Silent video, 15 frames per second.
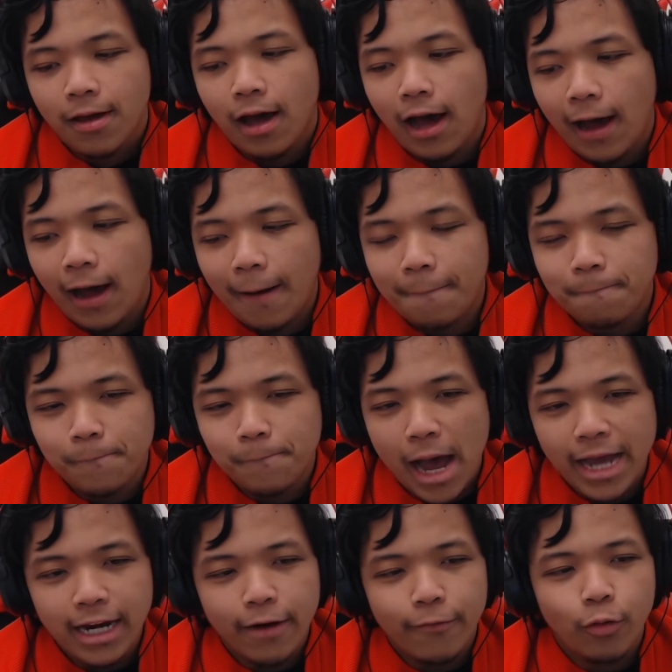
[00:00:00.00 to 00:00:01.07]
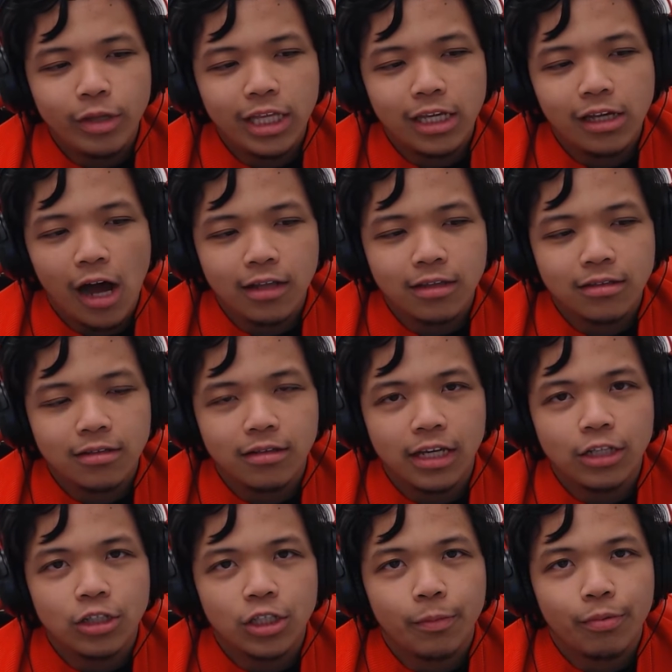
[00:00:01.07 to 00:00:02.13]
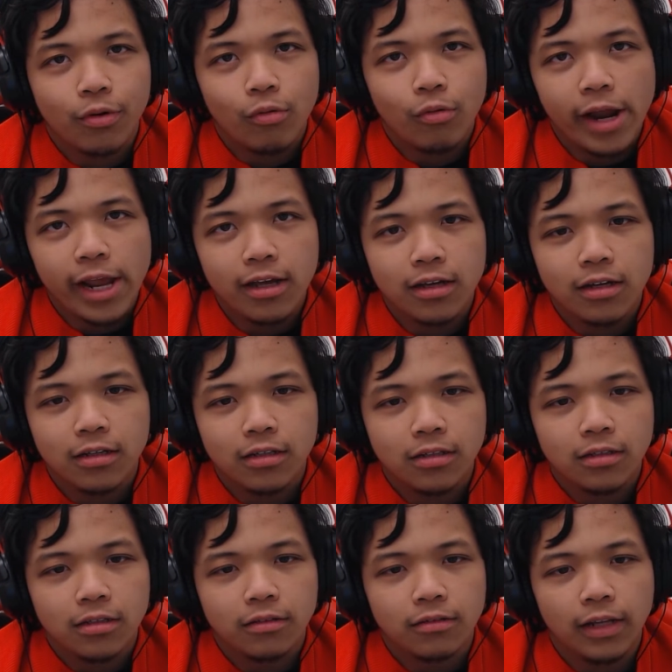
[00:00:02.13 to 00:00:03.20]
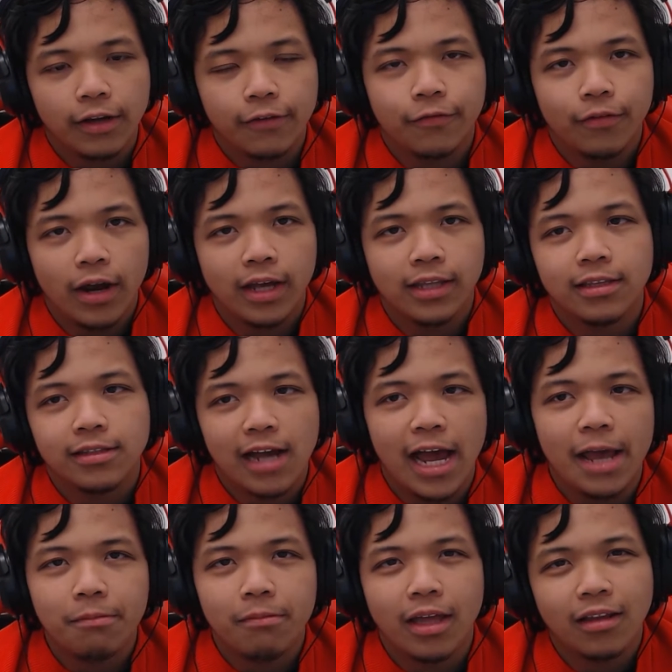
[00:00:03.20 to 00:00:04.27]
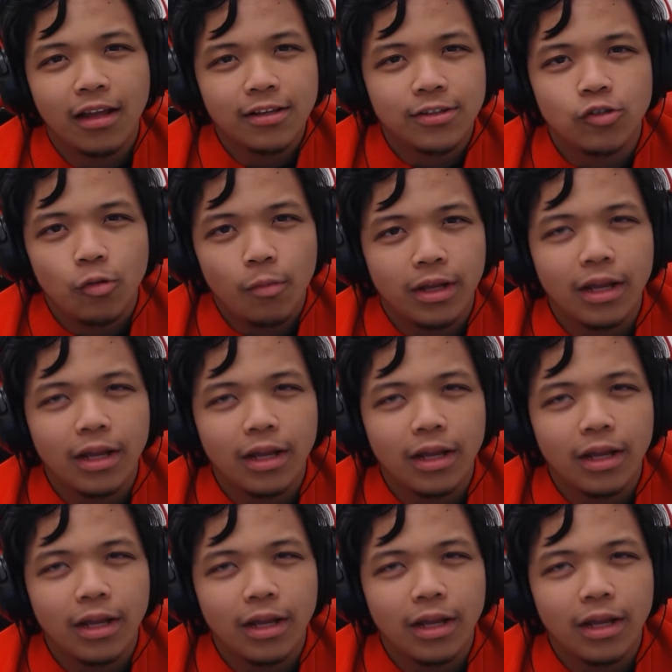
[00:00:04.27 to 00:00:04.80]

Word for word: Um, I never really got into the pro rank, like at the time, and not so.